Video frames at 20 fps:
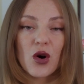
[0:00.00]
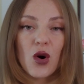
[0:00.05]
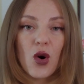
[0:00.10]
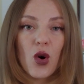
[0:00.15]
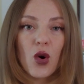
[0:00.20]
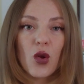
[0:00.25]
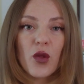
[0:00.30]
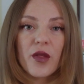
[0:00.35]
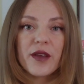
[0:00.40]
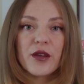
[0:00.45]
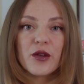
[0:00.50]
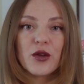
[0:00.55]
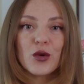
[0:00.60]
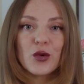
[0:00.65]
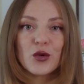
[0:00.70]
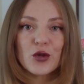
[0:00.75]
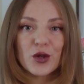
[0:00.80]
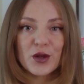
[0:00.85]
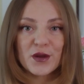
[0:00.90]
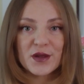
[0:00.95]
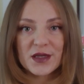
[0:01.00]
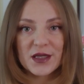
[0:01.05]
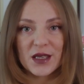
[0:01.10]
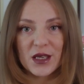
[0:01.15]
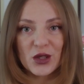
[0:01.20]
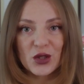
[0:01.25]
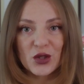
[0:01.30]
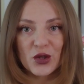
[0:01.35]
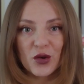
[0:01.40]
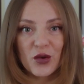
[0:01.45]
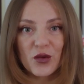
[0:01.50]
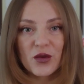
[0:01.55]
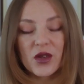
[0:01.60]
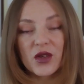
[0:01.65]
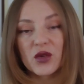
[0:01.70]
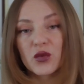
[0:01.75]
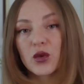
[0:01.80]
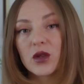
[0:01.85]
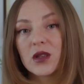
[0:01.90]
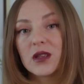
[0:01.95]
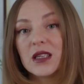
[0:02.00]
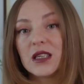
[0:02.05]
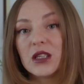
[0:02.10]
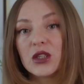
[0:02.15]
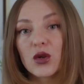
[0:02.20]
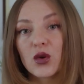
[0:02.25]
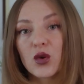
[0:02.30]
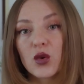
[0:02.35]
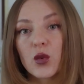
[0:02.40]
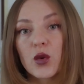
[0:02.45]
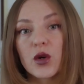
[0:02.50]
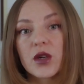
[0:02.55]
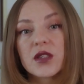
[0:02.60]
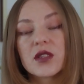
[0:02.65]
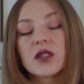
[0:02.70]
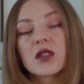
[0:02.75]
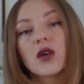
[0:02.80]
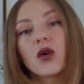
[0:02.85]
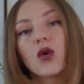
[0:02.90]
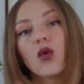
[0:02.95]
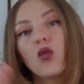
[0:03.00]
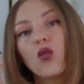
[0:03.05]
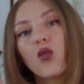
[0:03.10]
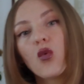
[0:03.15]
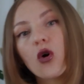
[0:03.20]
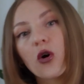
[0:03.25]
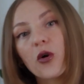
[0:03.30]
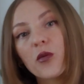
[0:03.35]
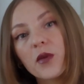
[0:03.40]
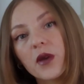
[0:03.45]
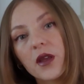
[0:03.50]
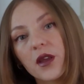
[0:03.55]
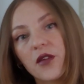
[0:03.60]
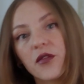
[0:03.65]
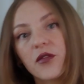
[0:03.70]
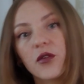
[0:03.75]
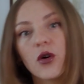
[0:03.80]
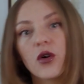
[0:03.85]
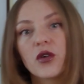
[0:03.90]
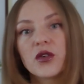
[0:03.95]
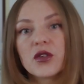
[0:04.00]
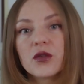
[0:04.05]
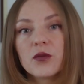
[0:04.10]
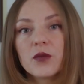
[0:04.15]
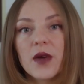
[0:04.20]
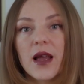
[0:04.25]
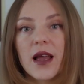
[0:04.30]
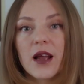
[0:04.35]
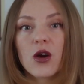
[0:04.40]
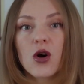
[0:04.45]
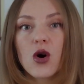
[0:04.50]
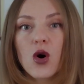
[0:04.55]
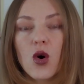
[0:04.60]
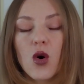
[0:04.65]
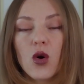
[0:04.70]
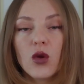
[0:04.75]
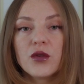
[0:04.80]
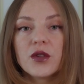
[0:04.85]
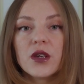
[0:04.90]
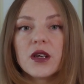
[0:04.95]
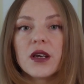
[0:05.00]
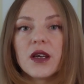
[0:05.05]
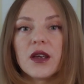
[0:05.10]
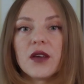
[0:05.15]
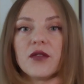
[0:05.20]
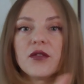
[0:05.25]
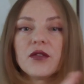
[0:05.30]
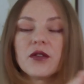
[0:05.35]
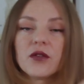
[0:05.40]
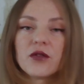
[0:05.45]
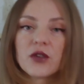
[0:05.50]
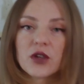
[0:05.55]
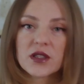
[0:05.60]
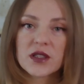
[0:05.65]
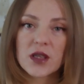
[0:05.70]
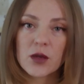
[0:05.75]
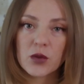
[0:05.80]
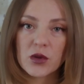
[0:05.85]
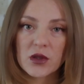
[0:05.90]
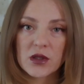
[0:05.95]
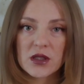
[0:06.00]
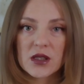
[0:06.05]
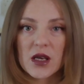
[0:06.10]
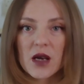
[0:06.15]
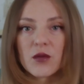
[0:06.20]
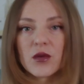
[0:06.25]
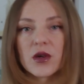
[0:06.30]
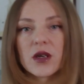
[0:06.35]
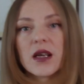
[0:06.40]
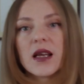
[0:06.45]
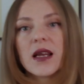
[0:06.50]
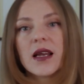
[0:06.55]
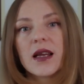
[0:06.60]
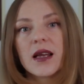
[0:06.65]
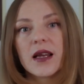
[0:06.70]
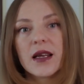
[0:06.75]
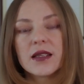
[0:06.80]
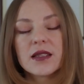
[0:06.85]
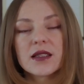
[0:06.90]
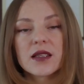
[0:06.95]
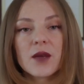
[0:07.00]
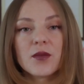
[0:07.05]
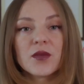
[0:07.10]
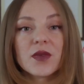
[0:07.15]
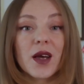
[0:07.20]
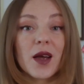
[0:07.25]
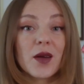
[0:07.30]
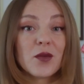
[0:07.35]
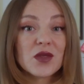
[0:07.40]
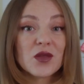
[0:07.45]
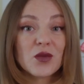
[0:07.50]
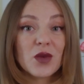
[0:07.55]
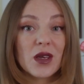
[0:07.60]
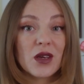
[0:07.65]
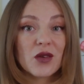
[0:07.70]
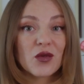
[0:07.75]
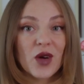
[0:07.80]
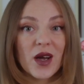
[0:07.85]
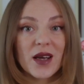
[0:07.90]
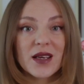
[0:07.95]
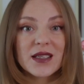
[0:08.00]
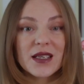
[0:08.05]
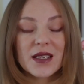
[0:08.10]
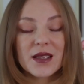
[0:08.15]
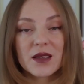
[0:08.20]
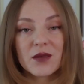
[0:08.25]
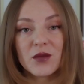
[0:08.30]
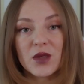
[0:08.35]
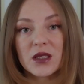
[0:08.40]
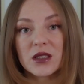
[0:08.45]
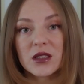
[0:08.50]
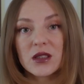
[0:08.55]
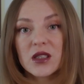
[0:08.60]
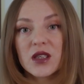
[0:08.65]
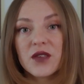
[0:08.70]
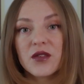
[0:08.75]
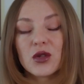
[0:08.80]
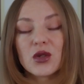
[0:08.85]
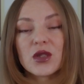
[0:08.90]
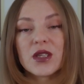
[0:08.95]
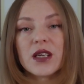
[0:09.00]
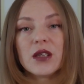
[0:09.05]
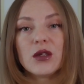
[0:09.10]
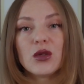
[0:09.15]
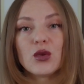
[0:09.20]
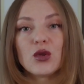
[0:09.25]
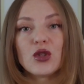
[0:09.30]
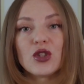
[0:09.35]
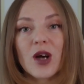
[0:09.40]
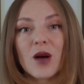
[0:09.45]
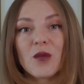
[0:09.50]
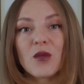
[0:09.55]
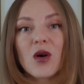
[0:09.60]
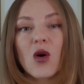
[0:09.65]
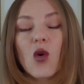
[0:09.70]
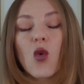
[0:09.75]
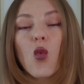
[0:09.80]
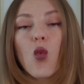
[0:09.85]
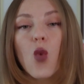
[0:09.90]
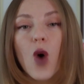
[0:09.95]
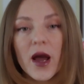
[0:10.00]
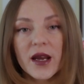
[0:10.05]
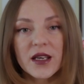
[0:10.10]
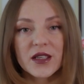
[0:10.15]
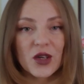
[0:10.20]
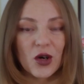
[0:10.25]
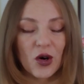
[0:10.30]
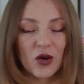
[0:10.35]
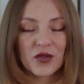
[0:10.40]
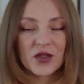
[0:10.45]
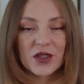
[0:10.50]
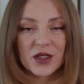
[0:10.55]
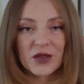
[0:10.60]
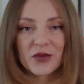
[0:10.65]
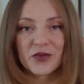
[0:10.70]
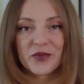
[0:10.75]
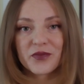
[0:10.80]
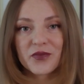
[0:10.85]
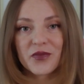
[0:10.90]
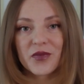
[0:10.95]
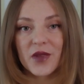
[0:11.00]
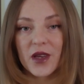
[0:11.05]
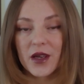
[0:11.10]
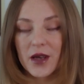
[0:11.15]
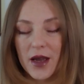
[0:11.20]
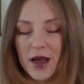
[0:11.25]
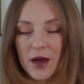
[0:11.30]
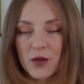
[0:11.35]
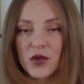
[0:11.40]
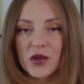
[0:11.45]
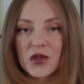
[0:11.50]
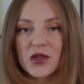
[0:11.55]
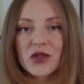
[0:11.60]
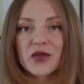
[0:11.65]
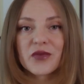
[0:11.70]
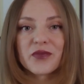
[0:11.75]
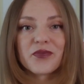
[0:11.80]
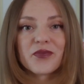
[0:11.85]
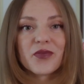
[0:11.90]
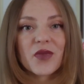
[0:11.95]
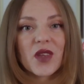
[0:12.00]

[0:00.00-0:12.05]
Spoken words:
call the neutral skin tone that will lean towards warm if autumn and cold if, for example, summer, and sometimes being right in the middle if you tend to jump quite often. That happens.